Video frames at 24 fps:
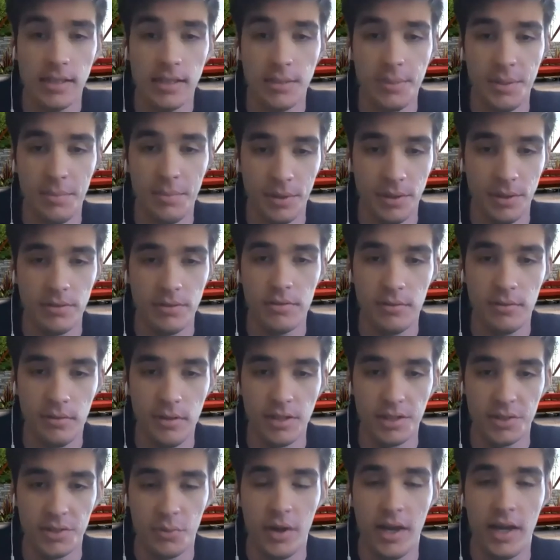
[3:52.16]
to be built
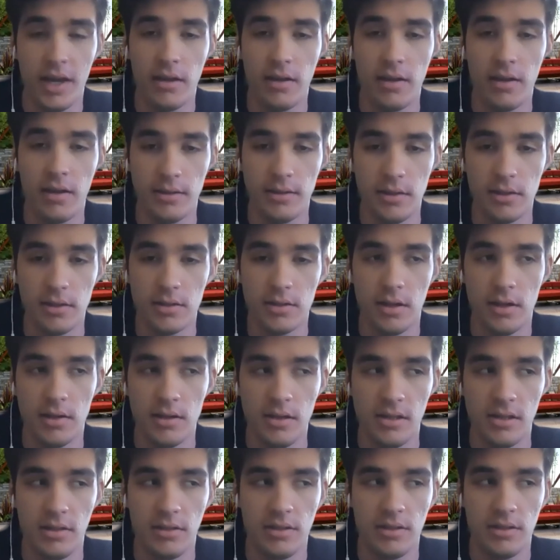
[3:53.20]
this way. It does not
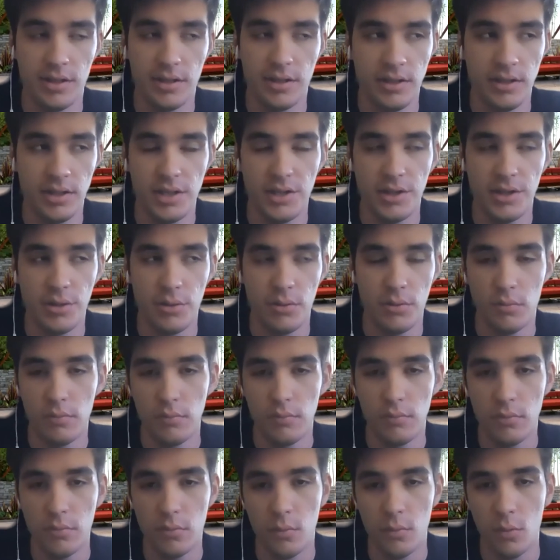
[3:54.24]
need to continue
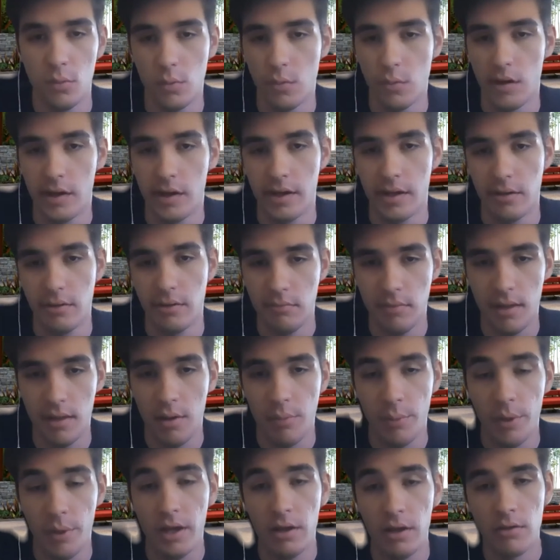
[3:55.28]
working
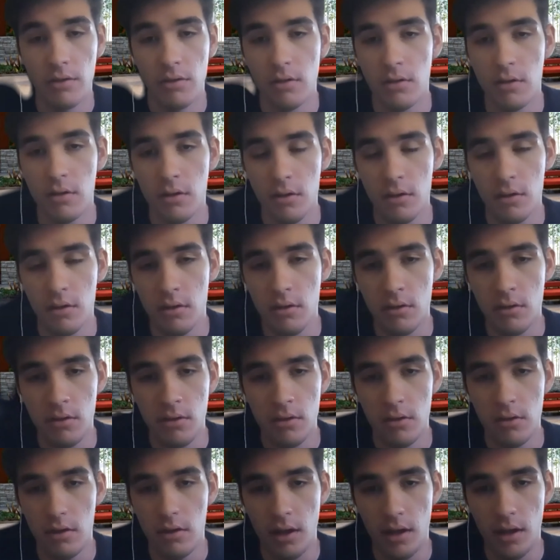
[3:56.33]
that way.
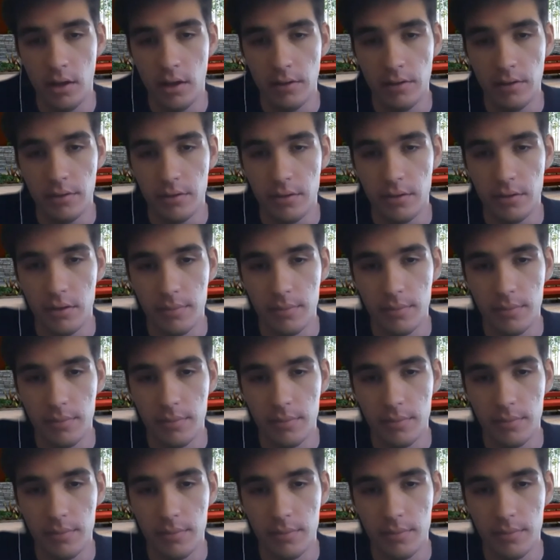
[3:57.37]
And